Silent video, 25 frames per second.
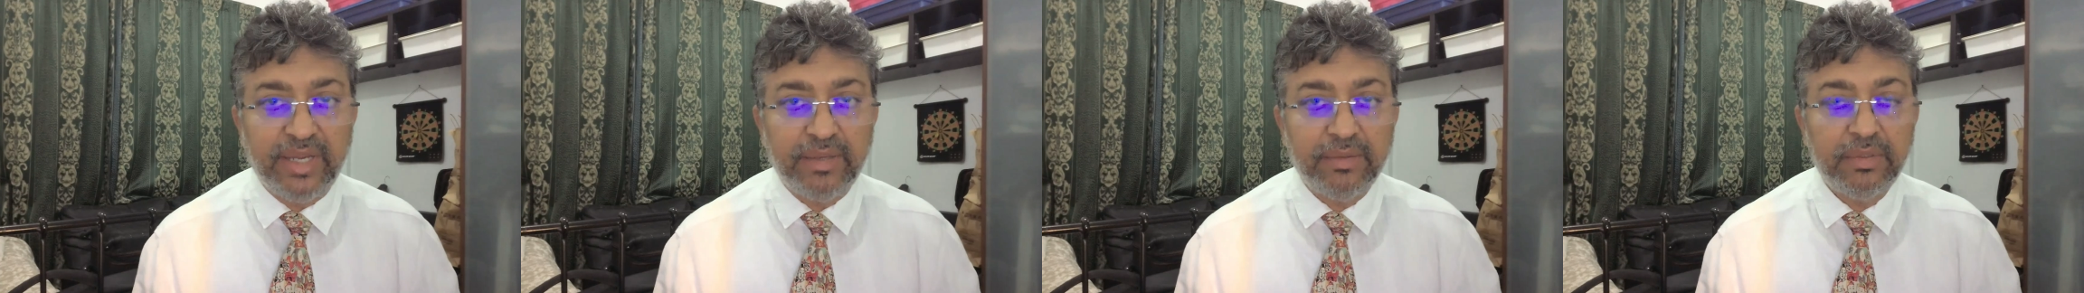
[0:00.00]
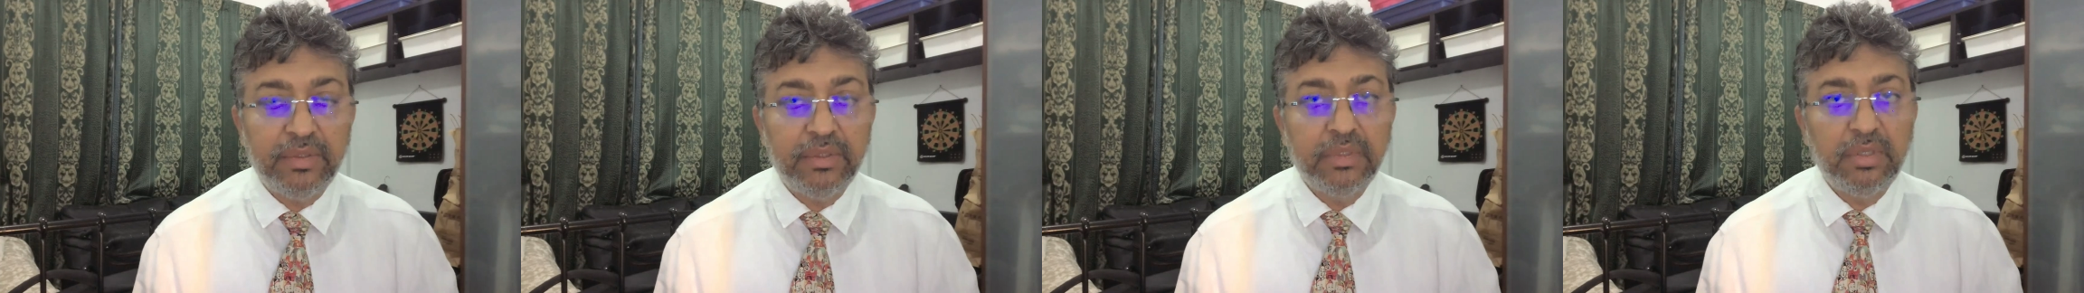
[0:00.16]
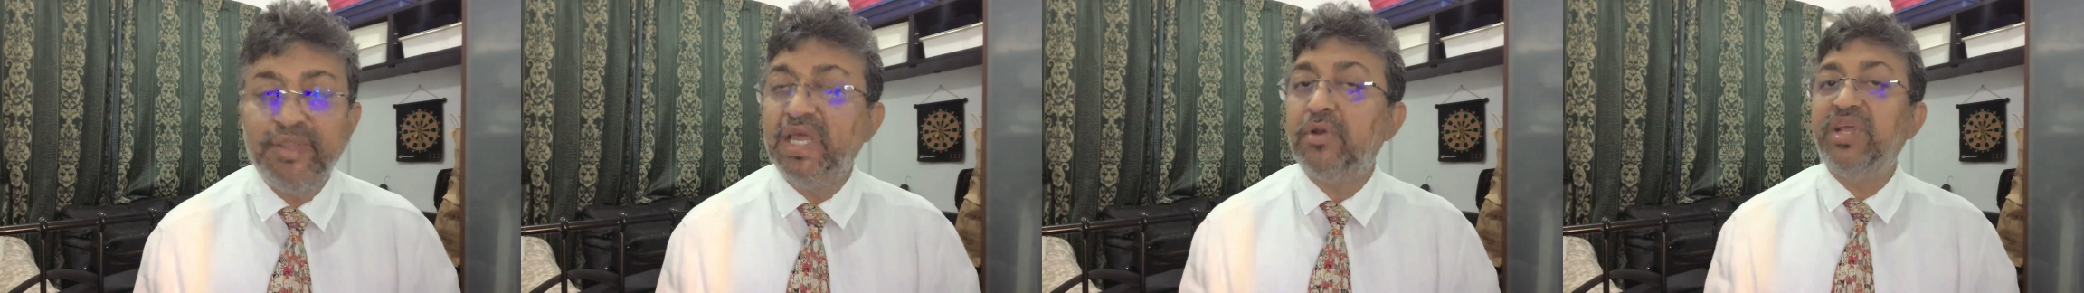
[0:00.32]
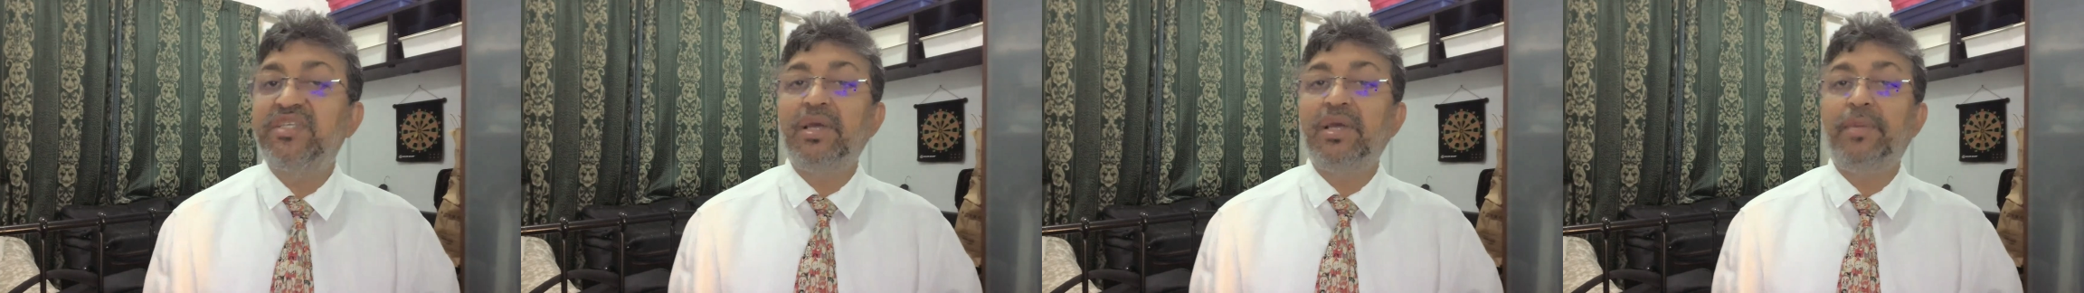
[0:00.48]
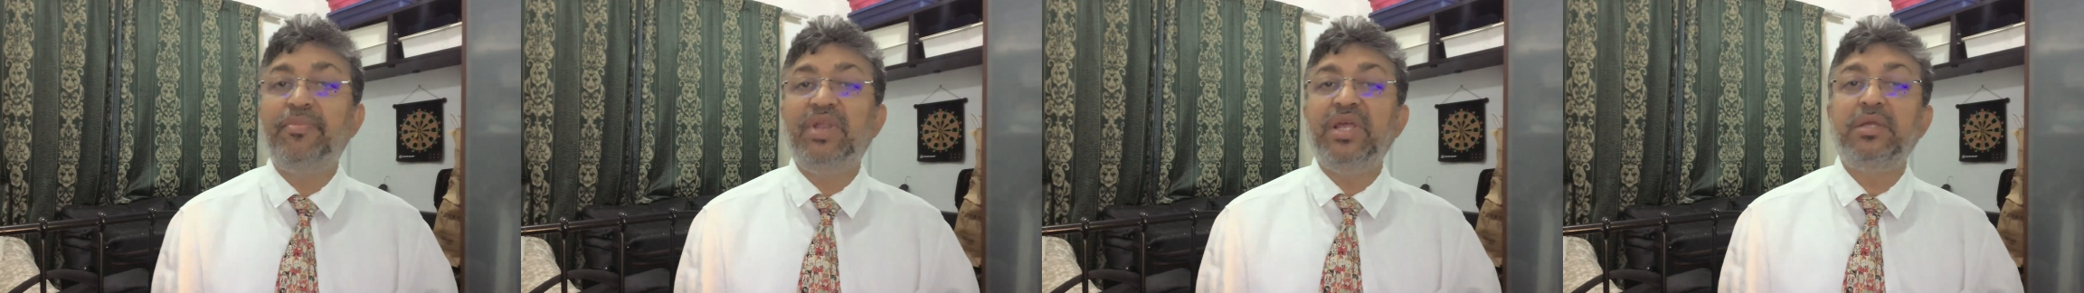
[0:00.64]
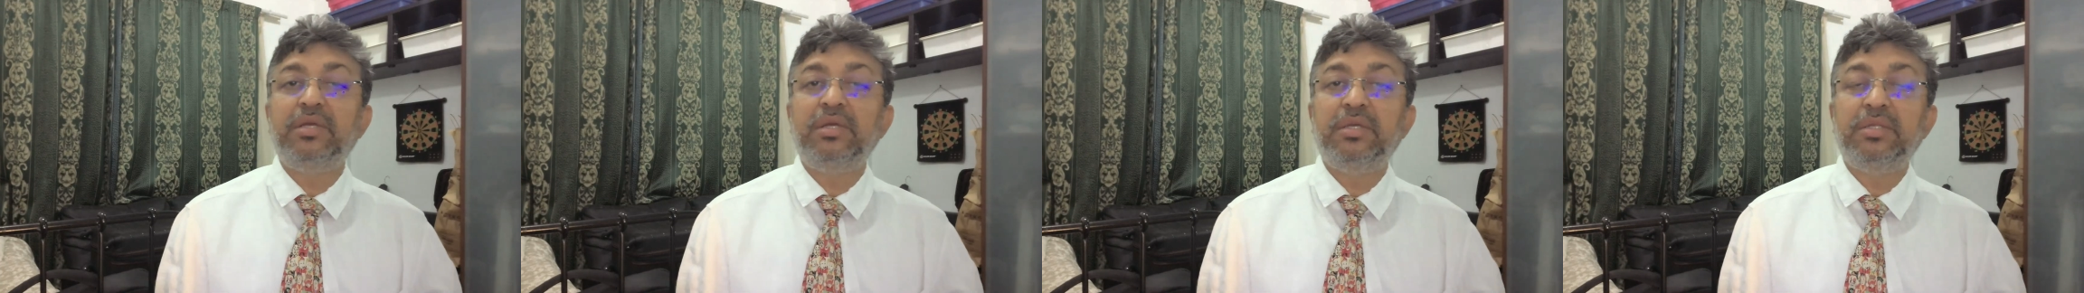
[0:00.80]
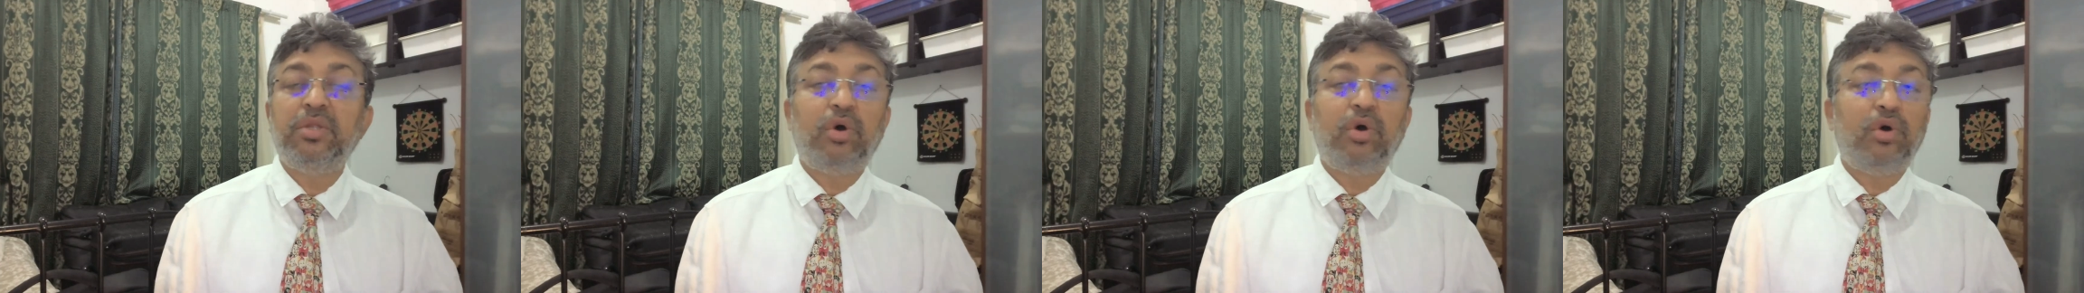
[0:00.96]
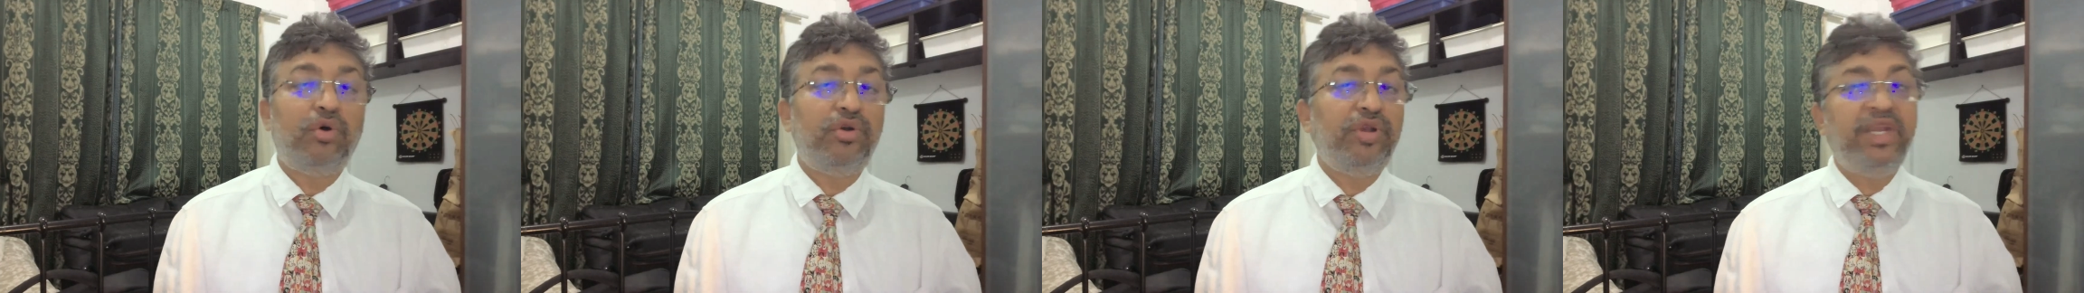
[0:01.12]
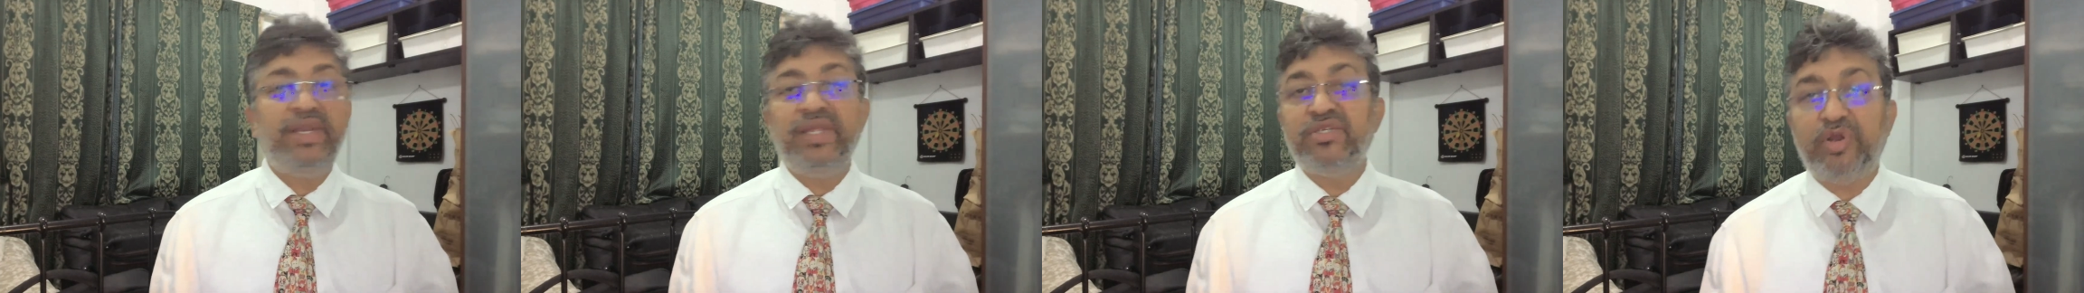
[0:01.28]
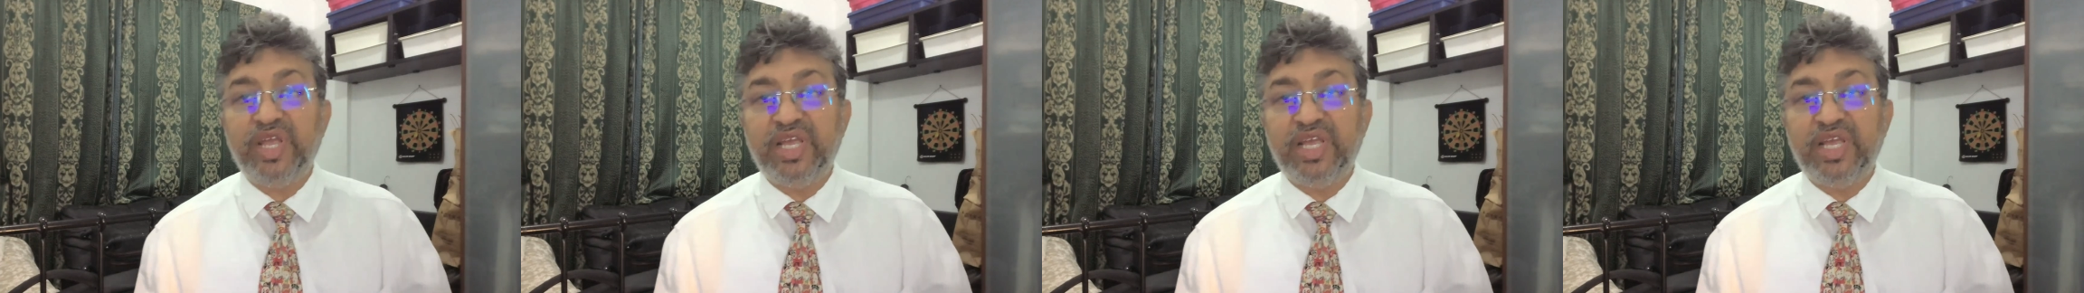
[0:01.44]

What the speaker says: The auditee is not accepting.